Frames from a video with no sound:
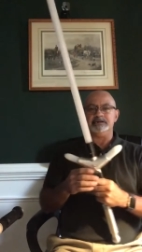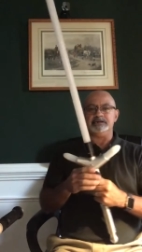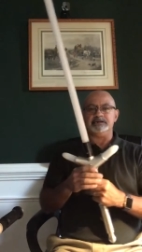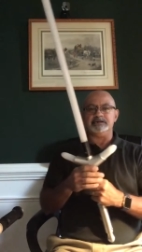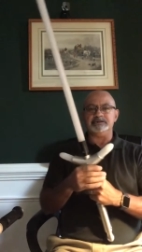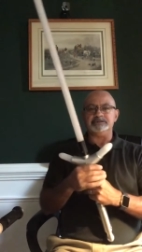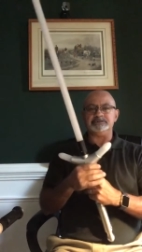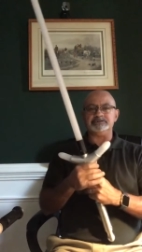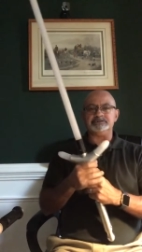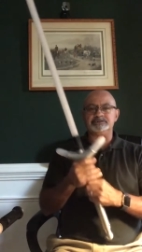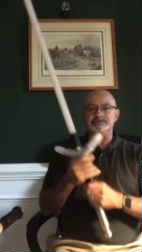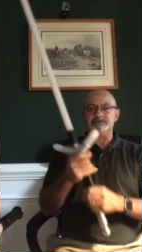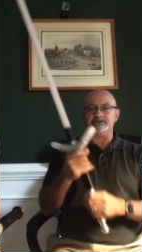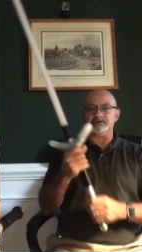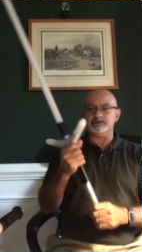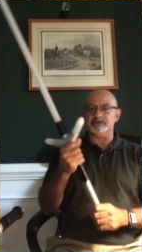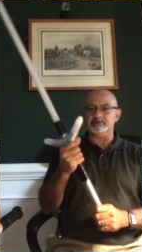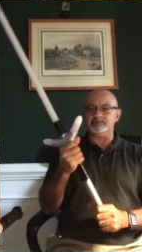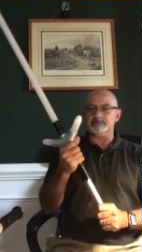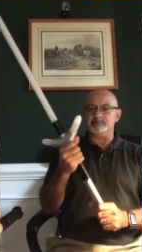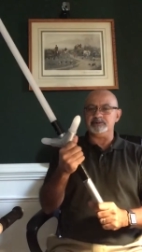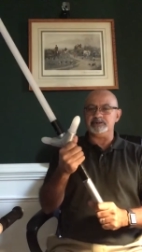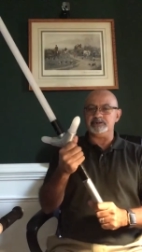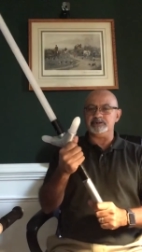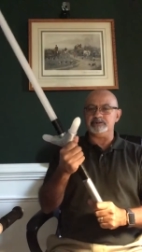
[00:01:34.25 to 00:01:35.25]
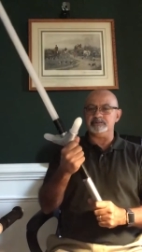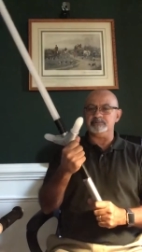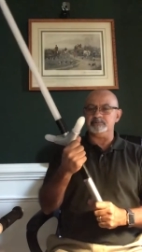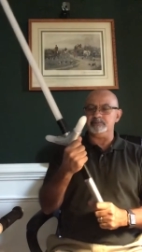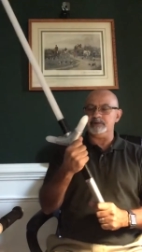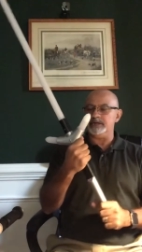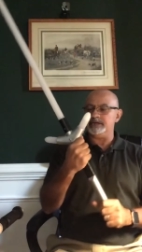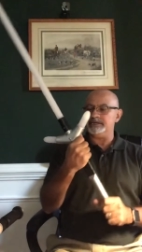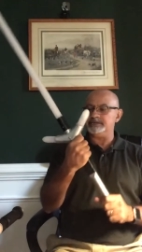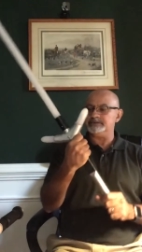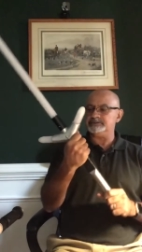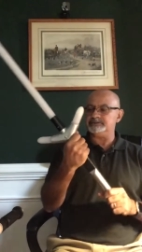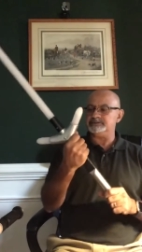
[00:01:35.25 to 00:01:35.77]
this is going to be an
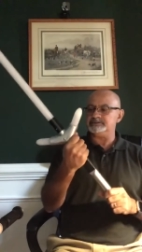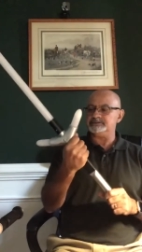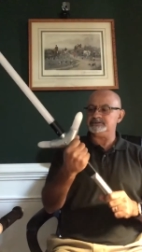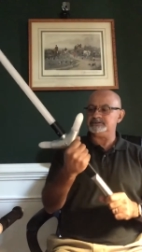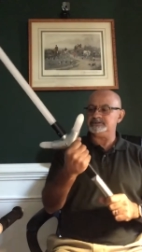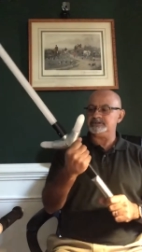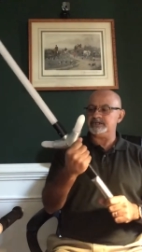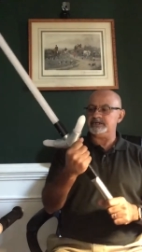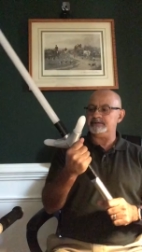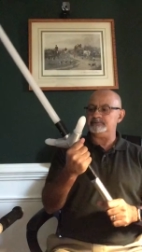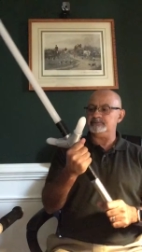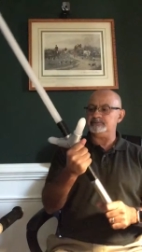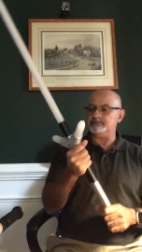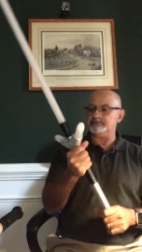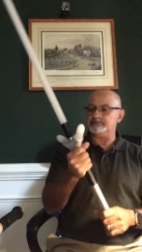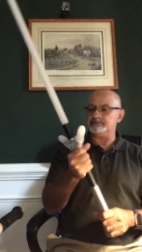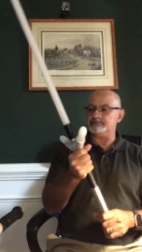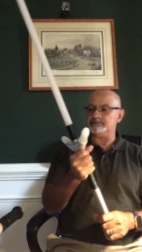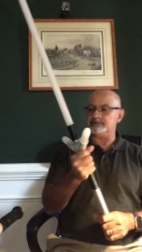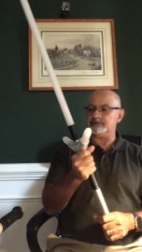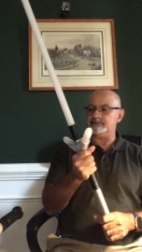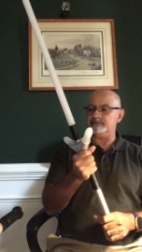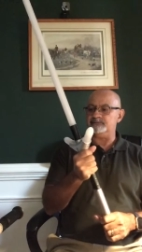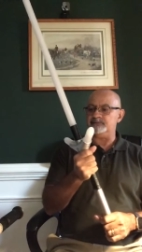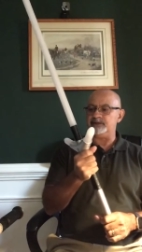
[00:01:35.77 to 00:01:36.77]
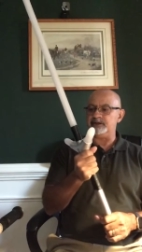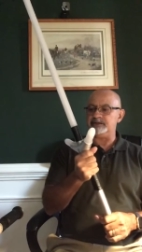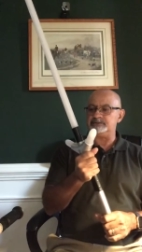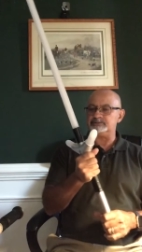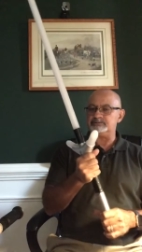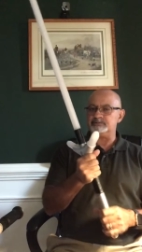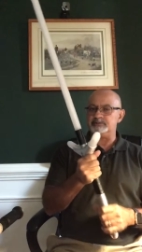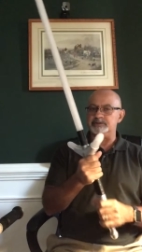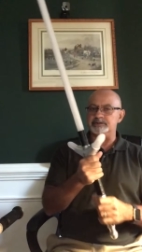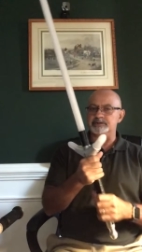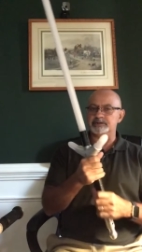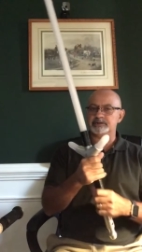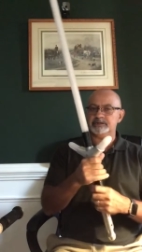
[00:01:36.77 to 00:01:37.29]
amazing saber to fence
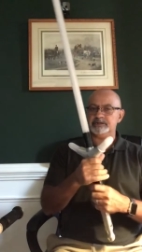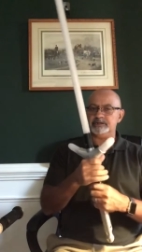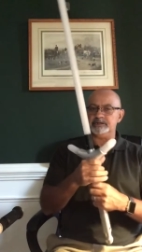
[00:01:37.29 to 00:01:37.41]
with.